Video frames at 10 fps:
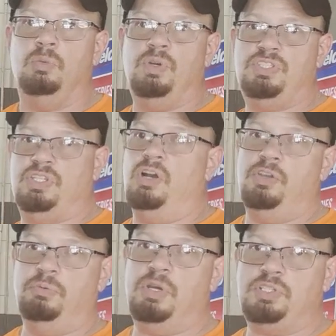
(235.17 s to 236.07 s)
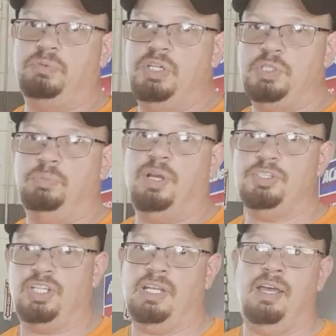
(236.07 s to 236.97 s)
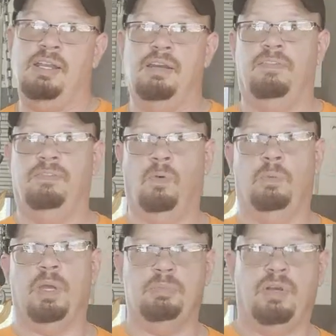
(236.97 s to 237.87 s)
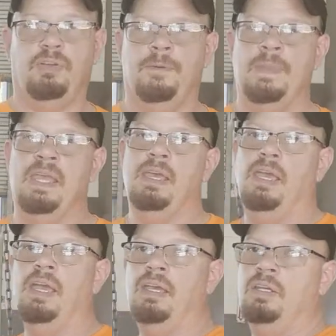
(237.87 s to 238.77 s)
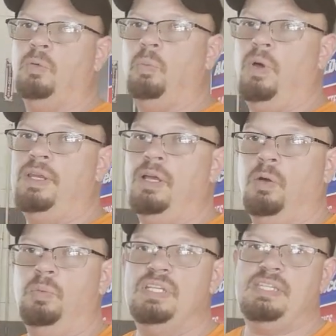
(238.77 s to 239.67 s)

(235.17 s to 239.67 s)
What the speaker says: We started the restoration project on it for my brother, and what always